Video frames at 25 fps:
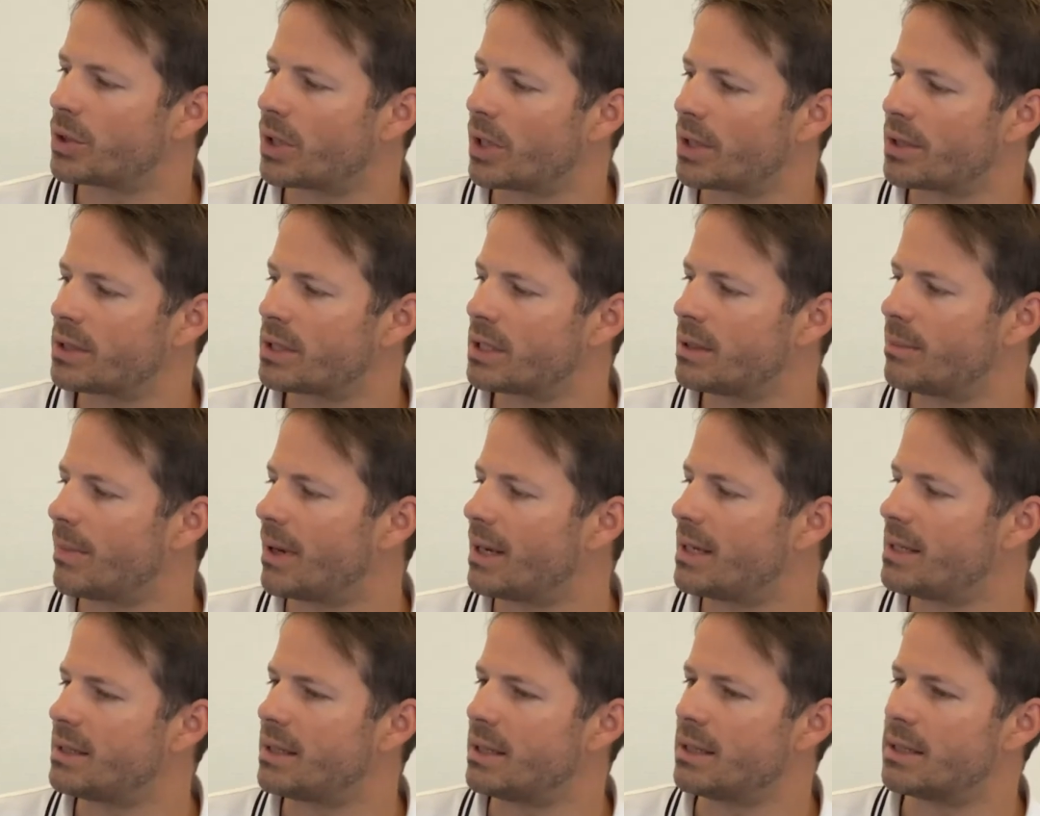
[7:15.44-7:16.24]

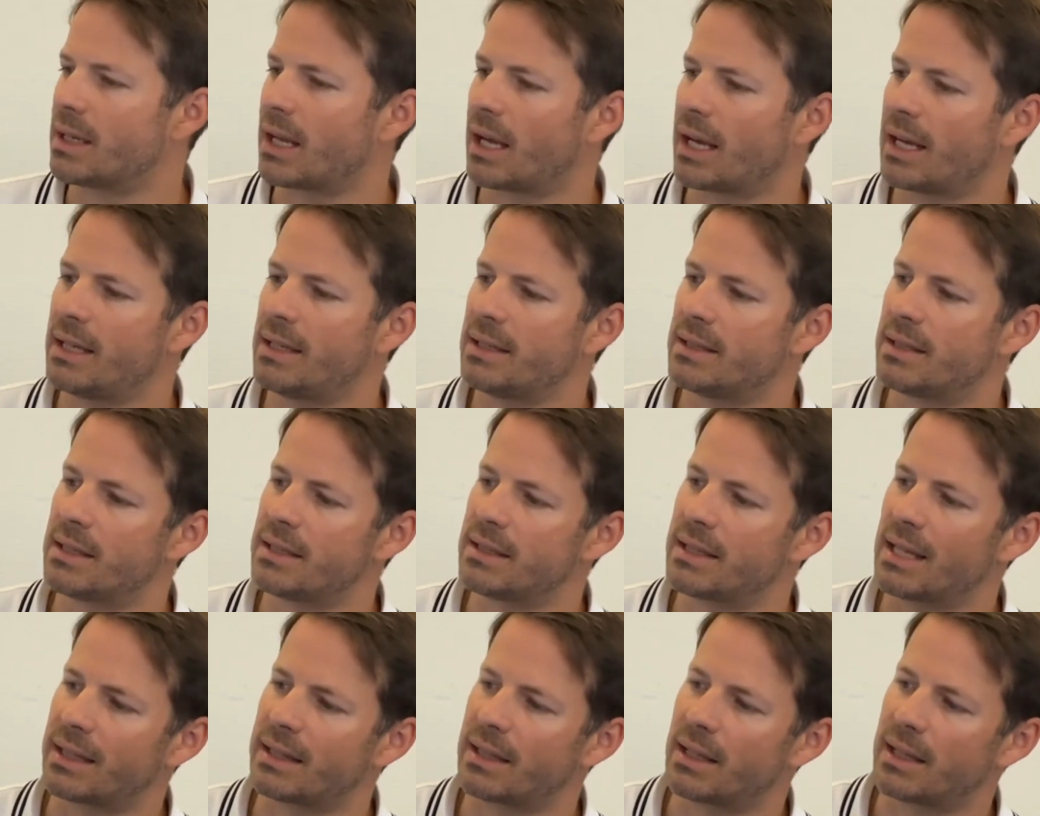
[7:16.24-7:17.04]
customized designs is
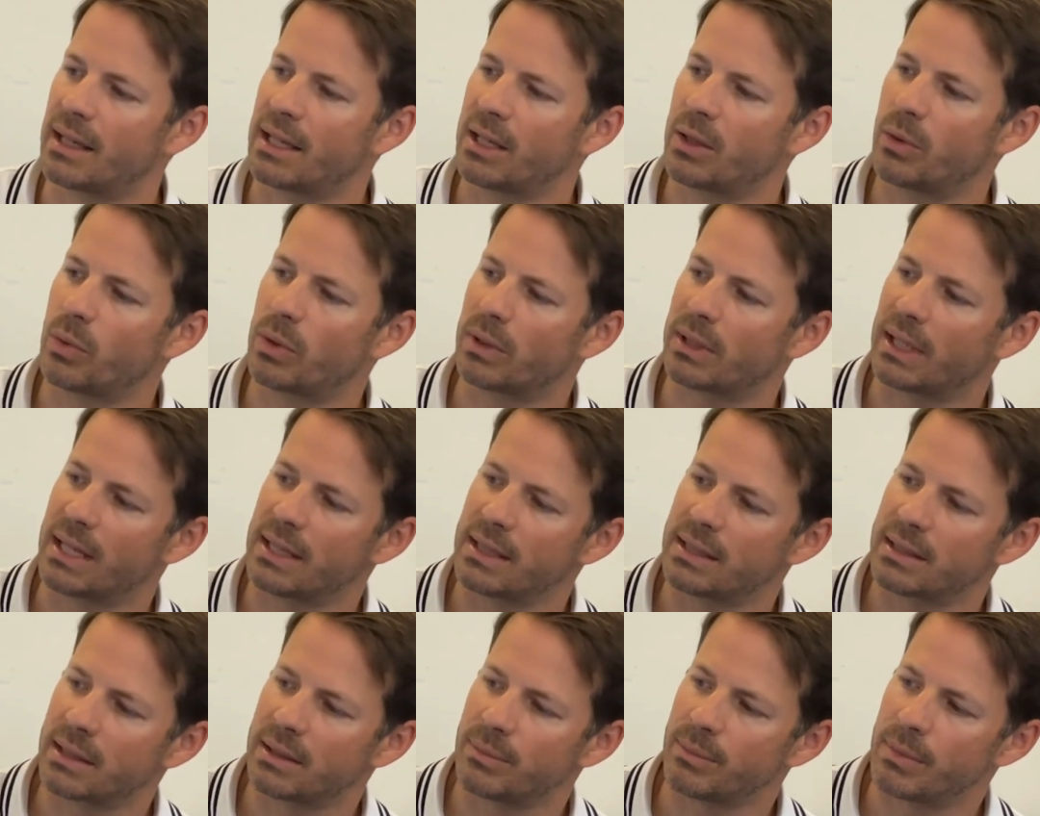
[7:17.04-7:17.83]
that the liquid
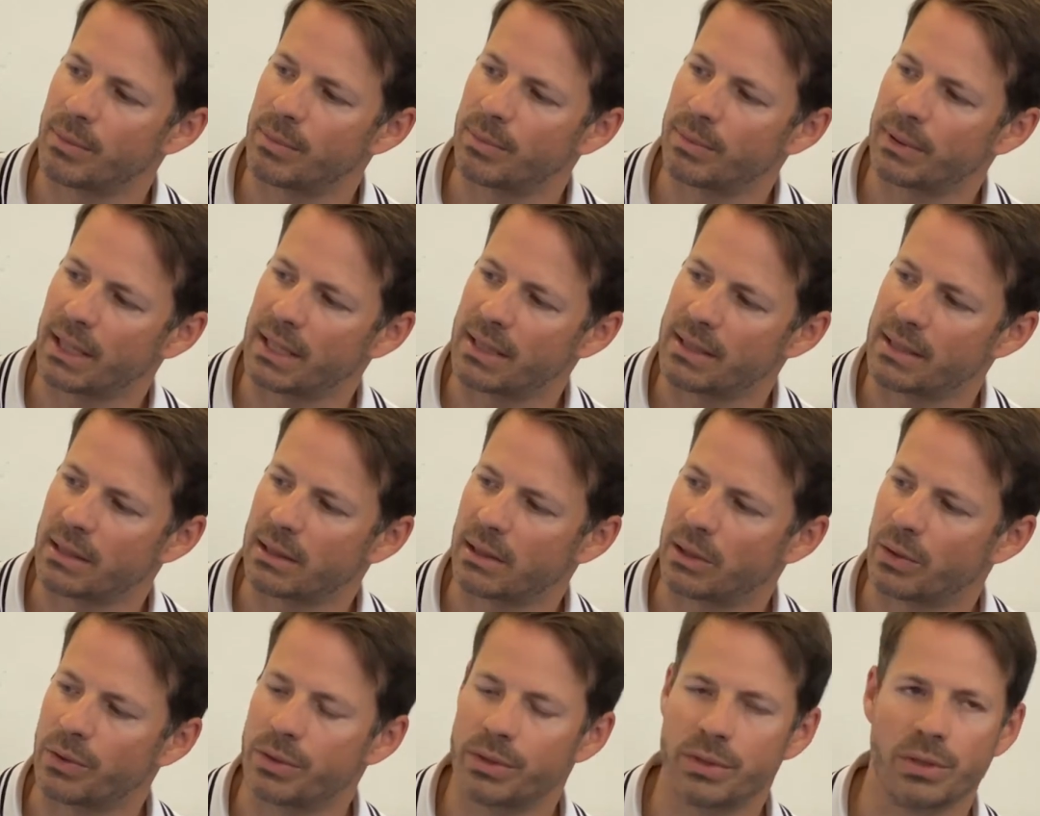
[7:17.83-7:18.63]
lens can be placed
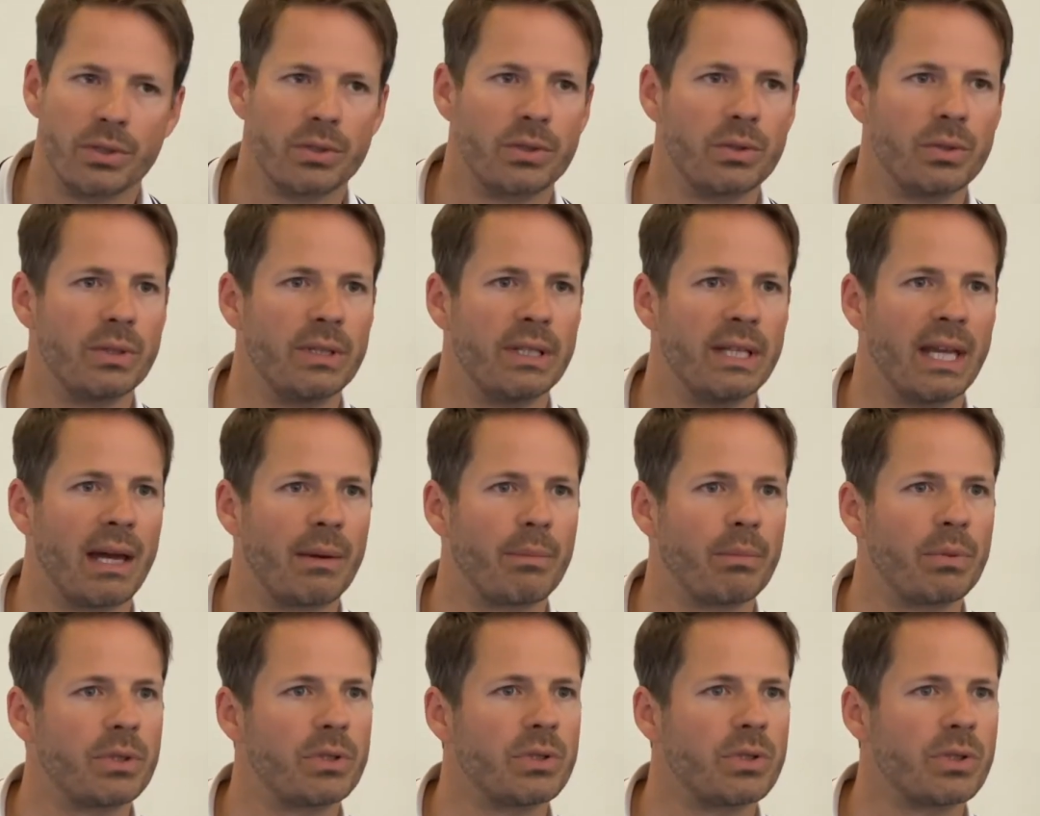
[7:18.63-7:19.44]
closer to the
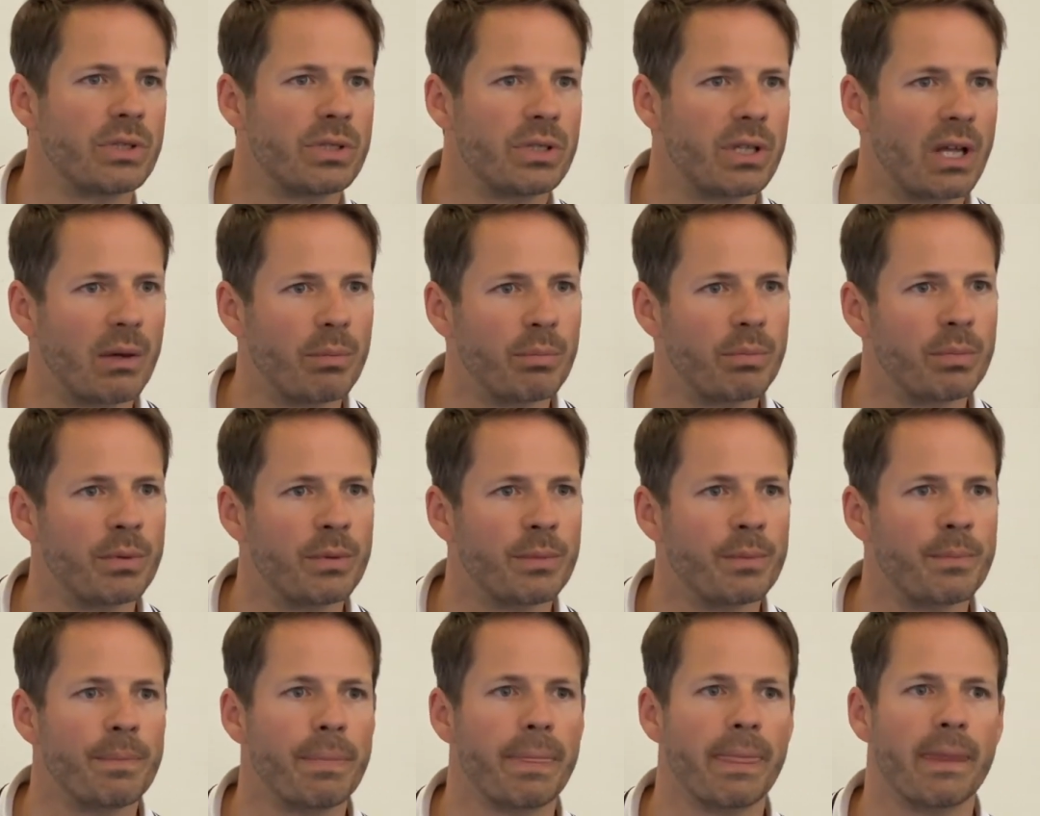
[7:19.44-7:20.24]
aperture stop.
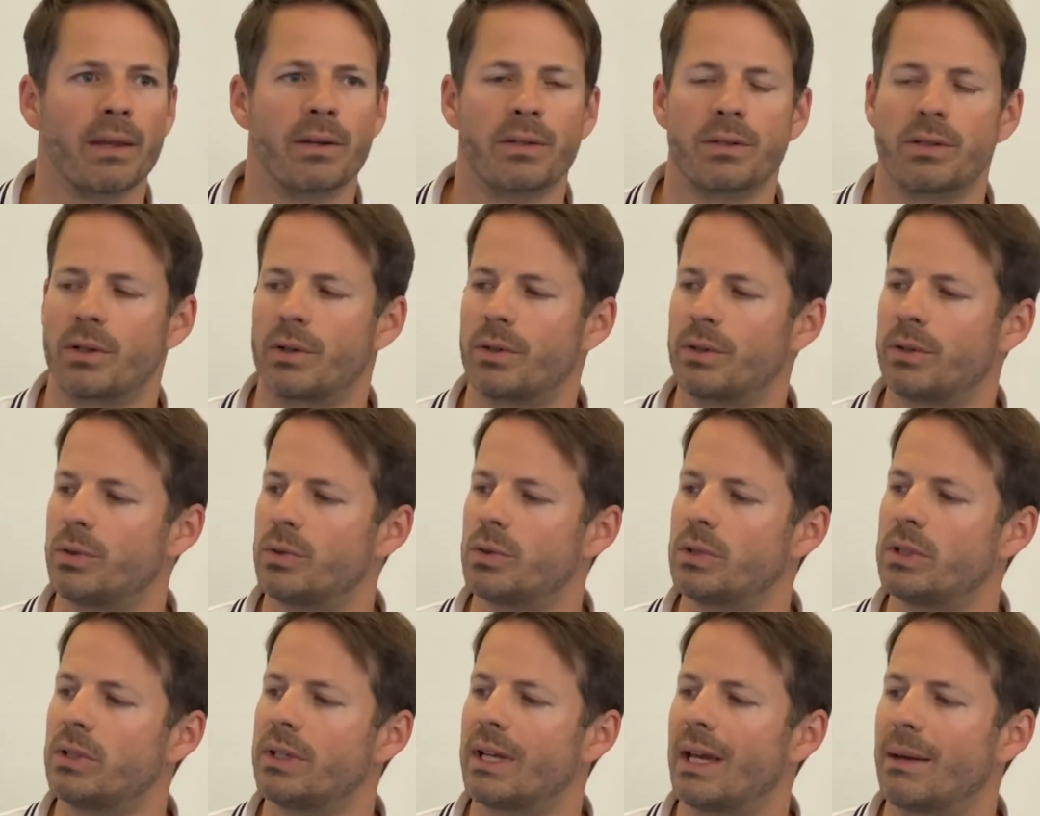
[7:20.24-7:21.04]
So you
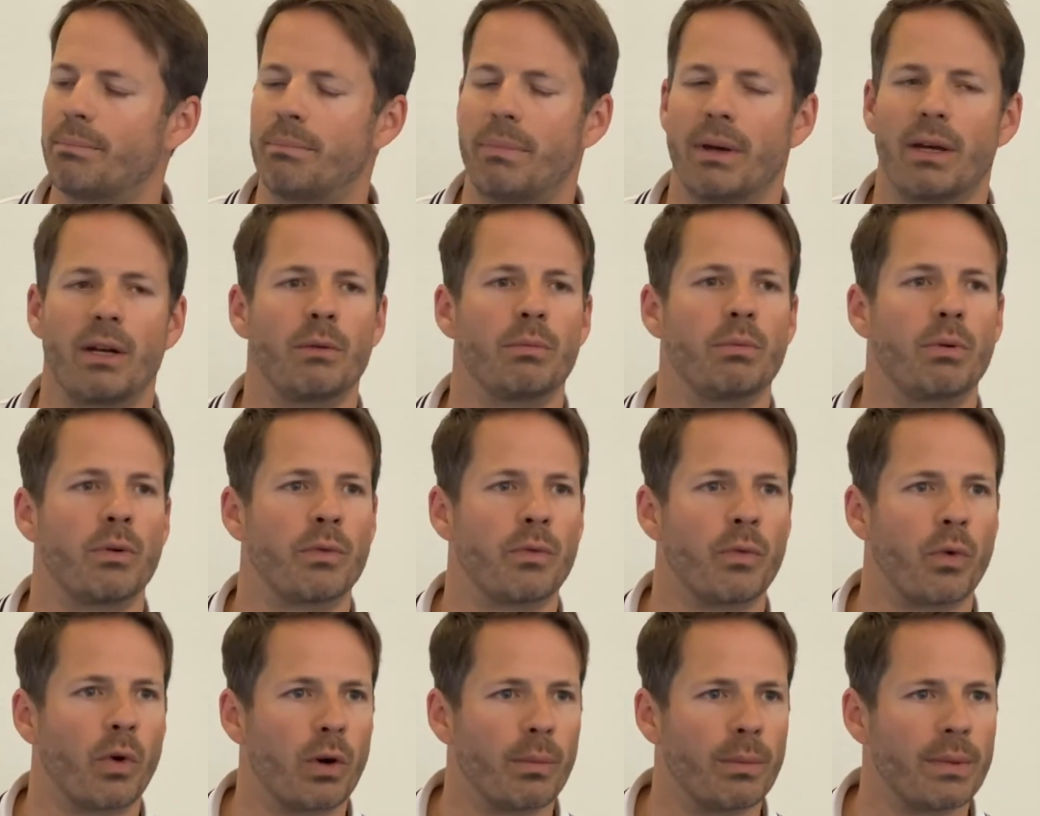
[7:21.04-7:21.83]
usually get better
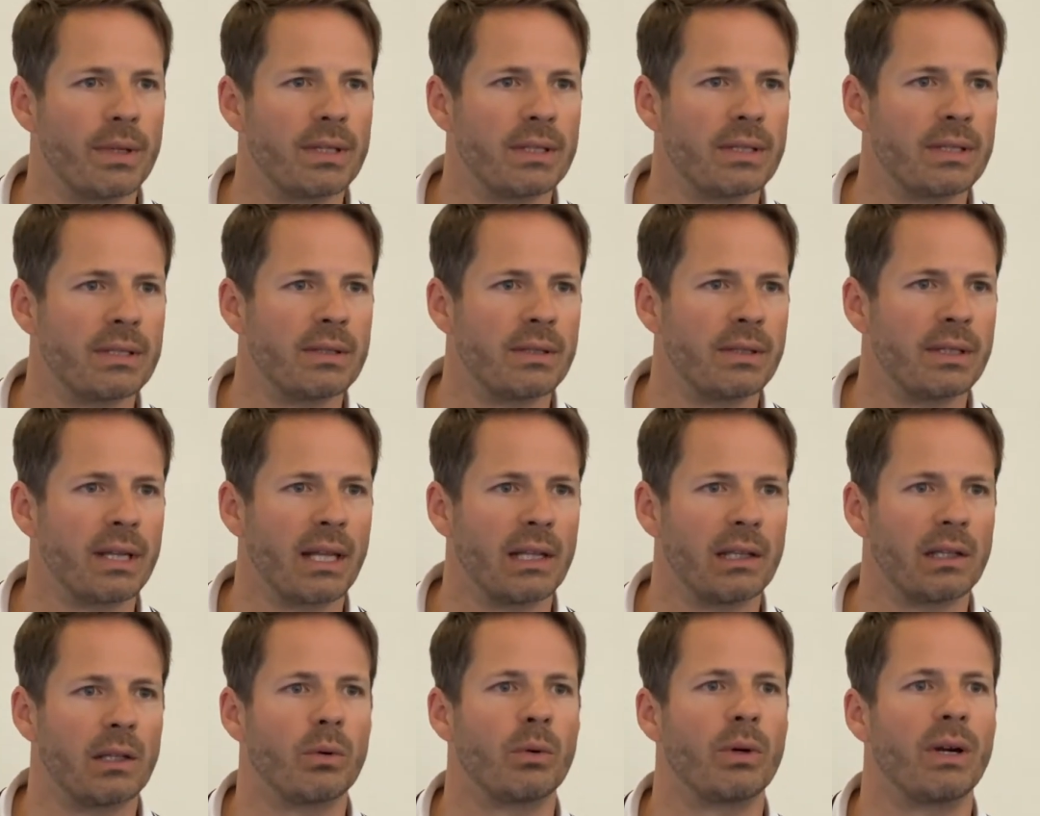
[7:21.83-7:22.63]
performance, you
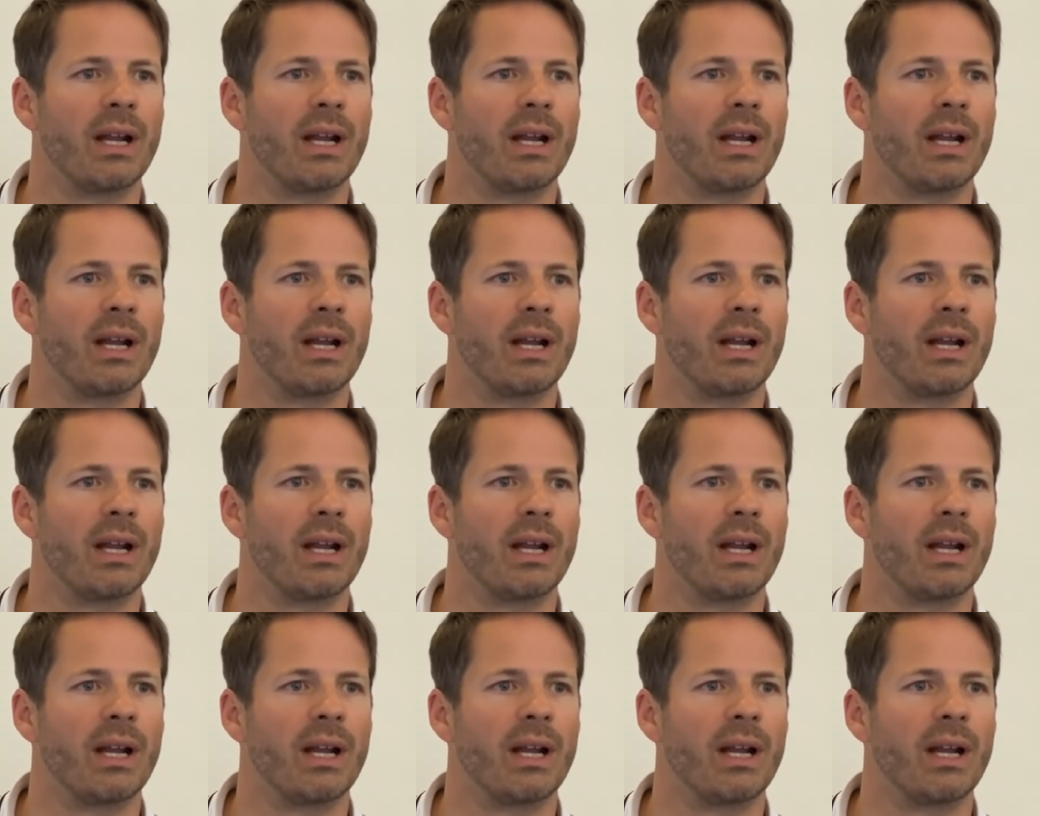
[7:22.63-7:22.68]
get lower